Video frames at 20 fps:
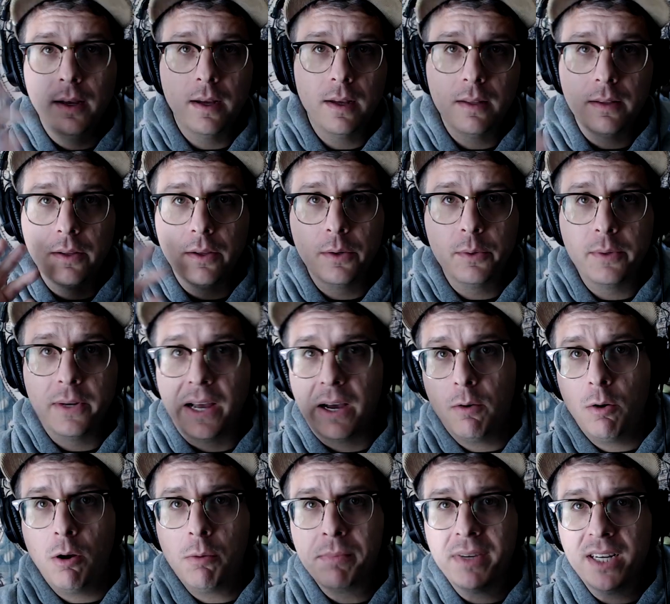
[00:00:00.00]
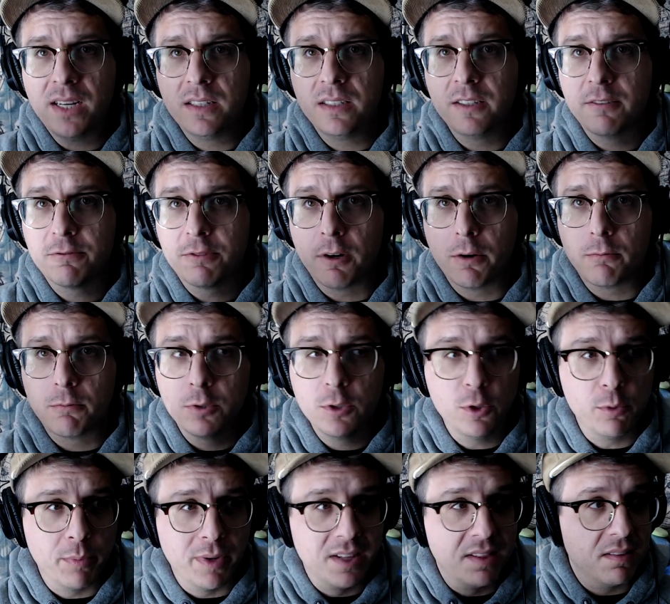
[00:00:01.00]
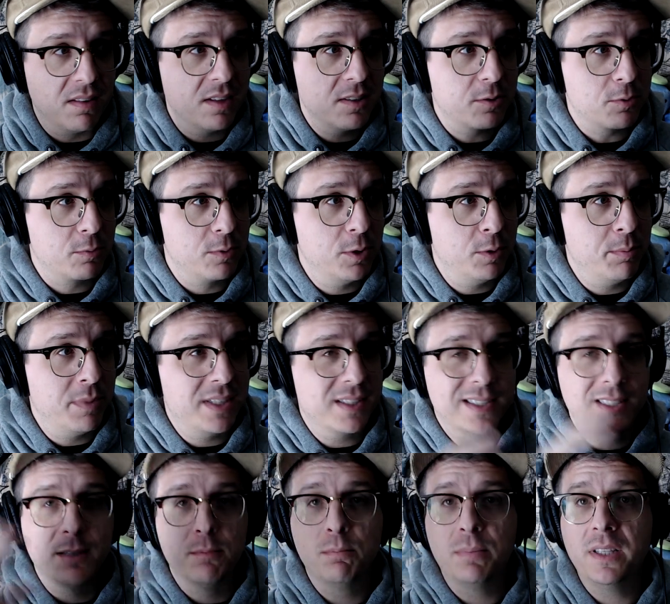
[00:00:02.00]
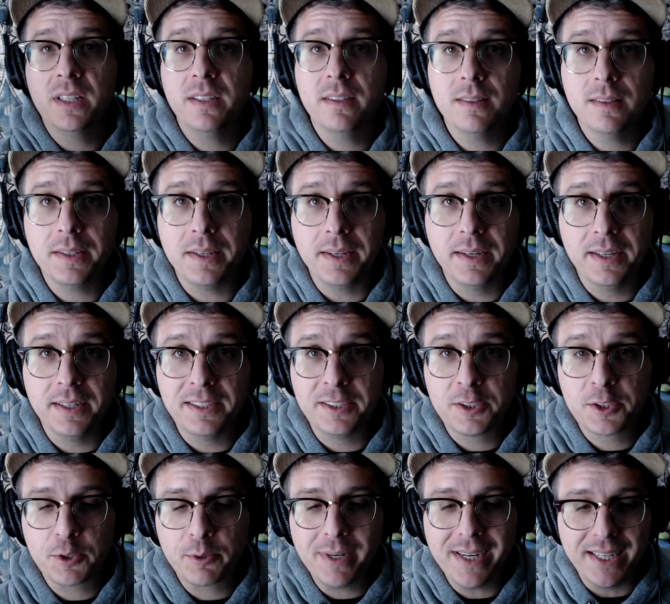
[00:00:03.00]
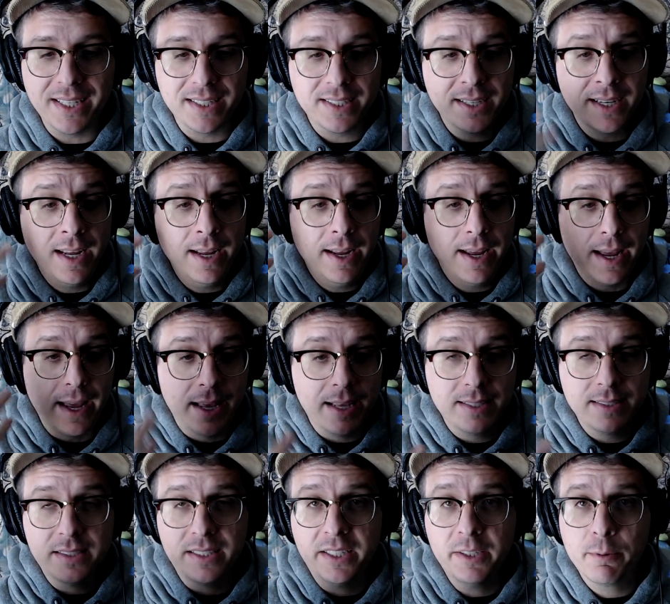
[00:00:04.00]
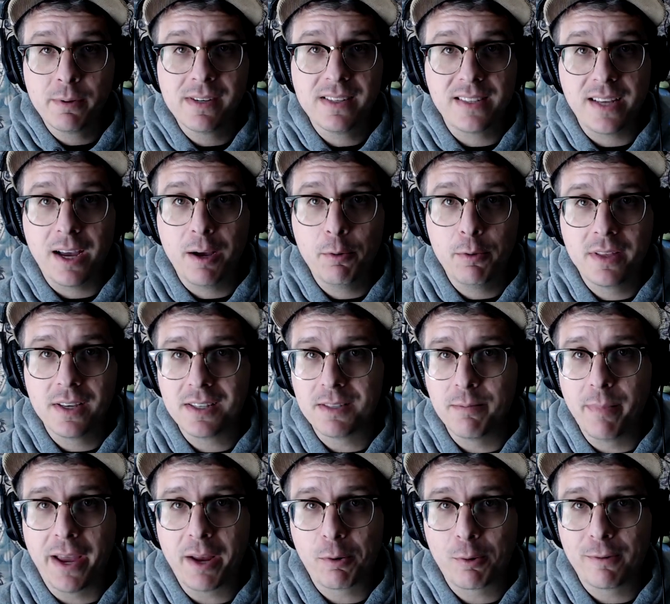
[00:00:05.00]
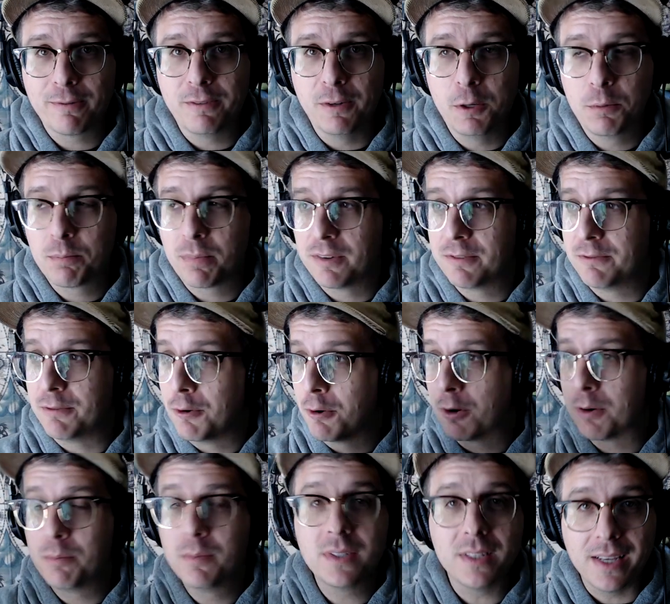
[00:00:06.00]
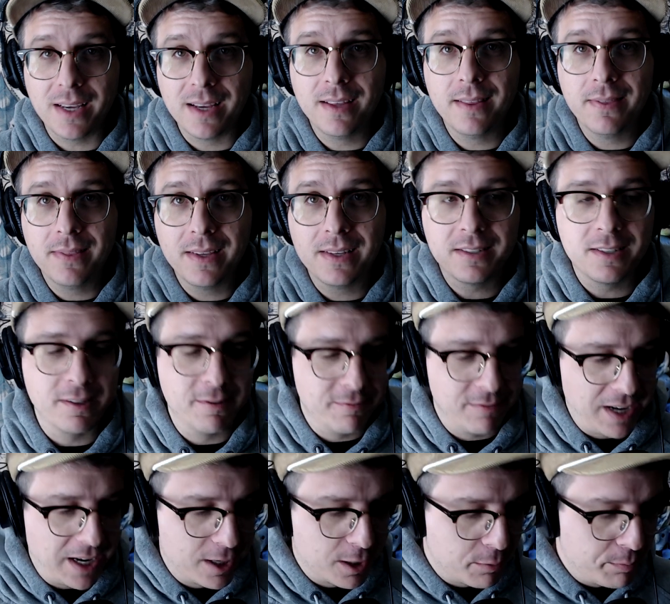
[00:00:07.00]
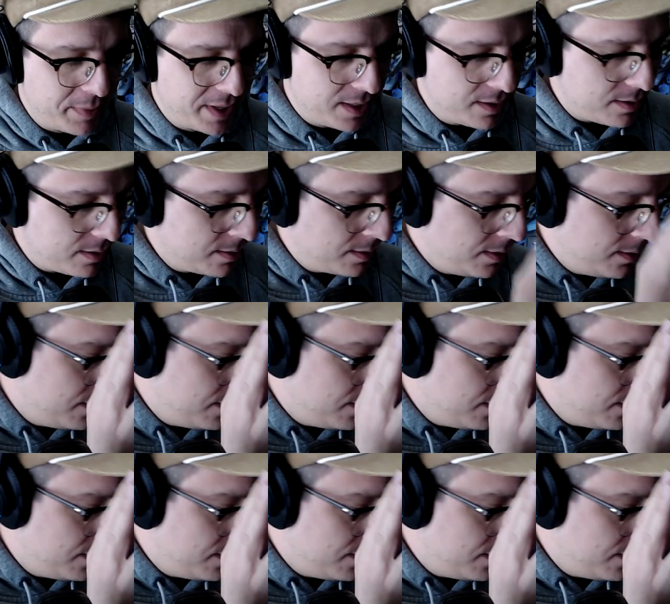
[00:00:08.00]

Hello, now I'm in a different room, and this room is completely untreated, and here is how this microphone performs in this environment.